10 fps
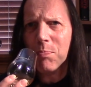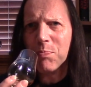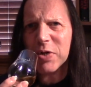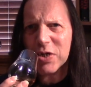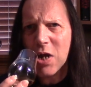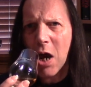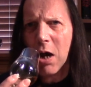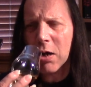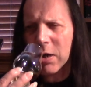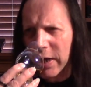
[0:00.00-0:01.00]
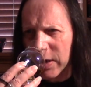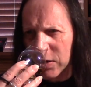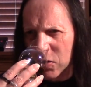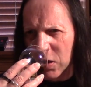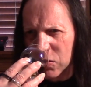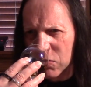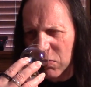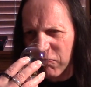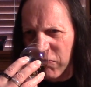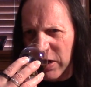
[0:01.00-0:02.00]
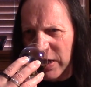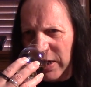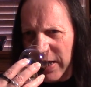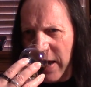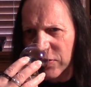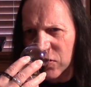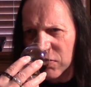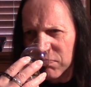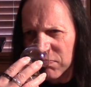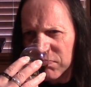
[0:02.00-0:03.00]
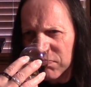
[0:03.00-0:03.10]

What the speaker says: but it's young, and it's it really hasn't.